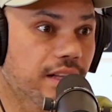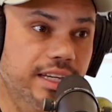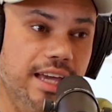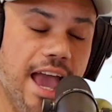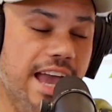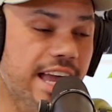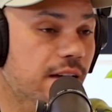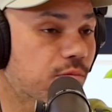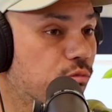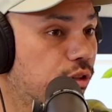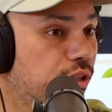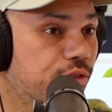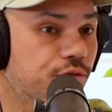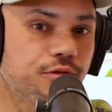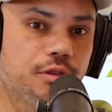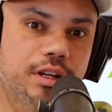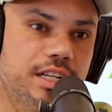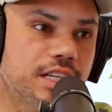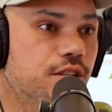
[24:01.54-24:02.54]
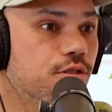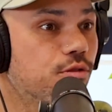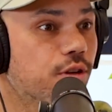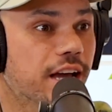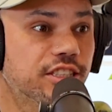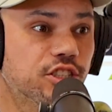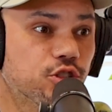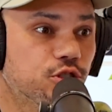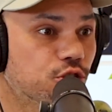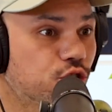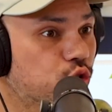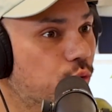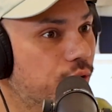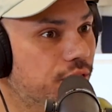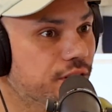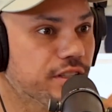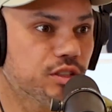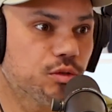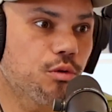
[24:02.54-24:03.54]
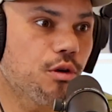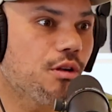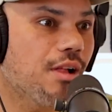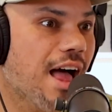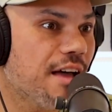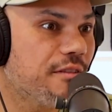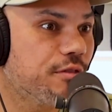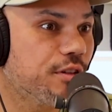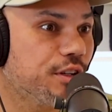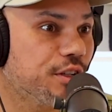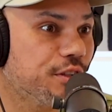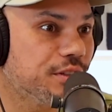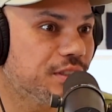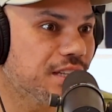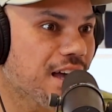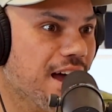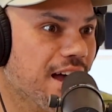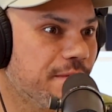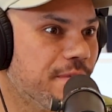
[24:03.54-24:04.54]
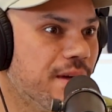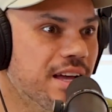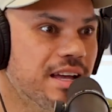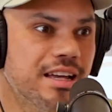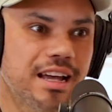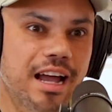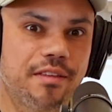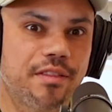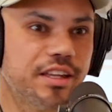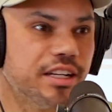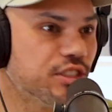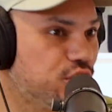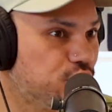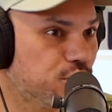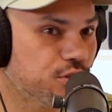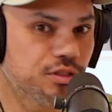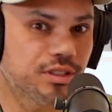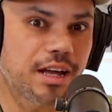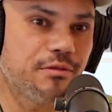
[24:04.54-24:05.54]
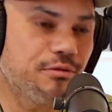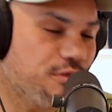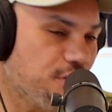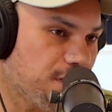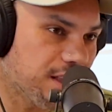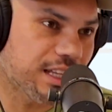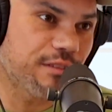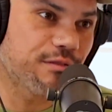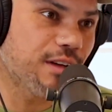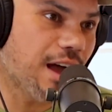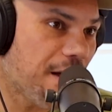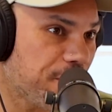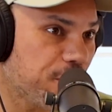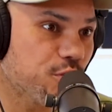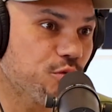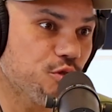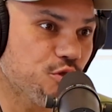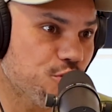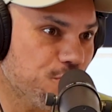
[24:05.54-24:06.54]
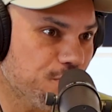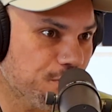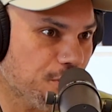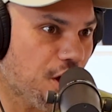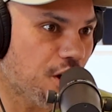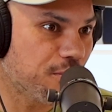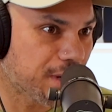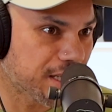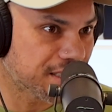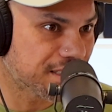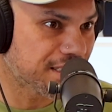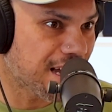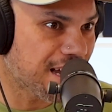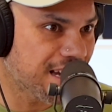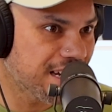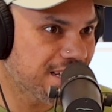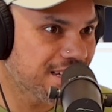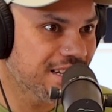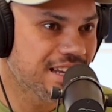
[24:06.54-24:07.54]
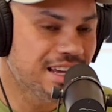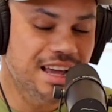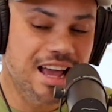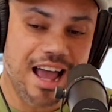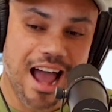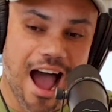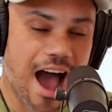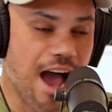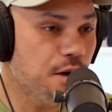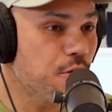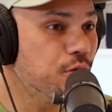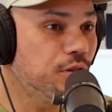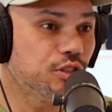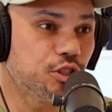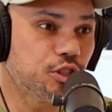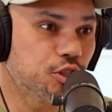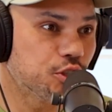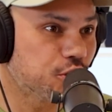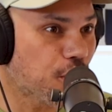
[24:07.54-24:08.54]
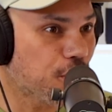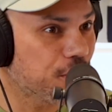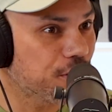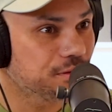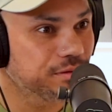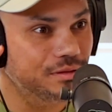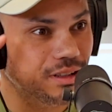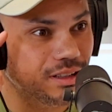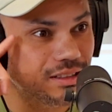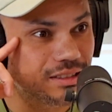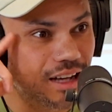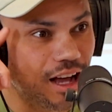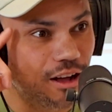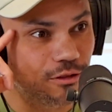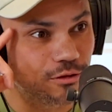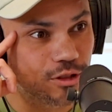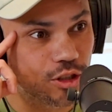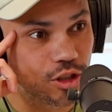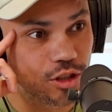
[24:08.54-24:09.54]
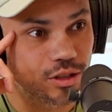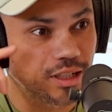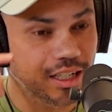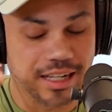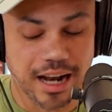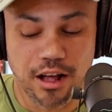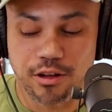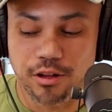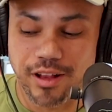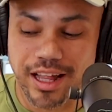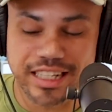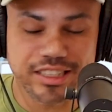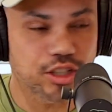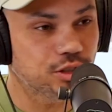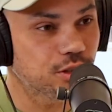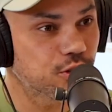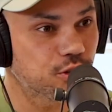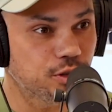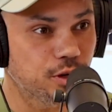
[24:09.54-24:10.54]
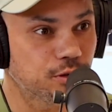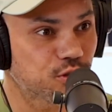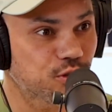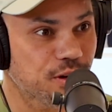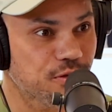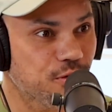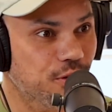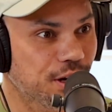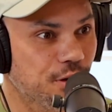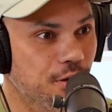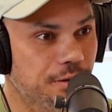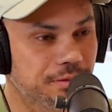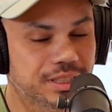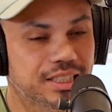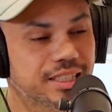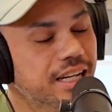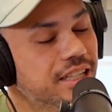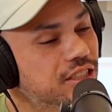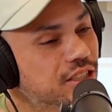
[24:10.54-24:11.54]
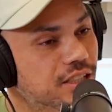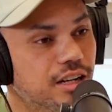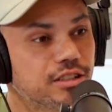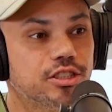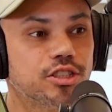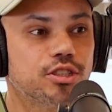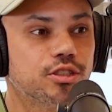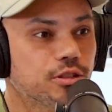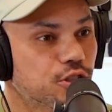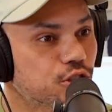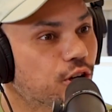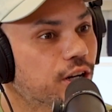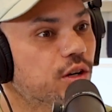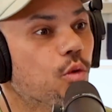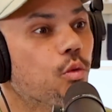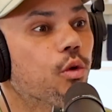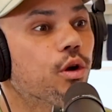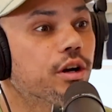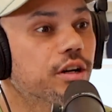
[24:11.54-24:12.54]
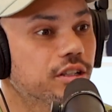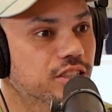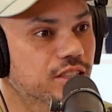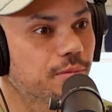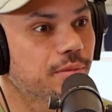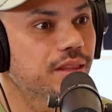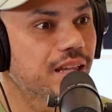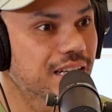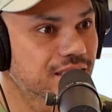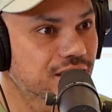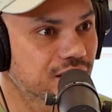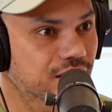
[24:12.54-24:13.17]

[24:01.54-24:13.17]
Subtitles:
like, hey, I'm really funny. You guys are enjoying this. We're all having a good time. And then as soon as I feel like I've got the room on my side, I will just start. I'll glance at those notes right before I go up on stage, and I'll just start trying to work some of that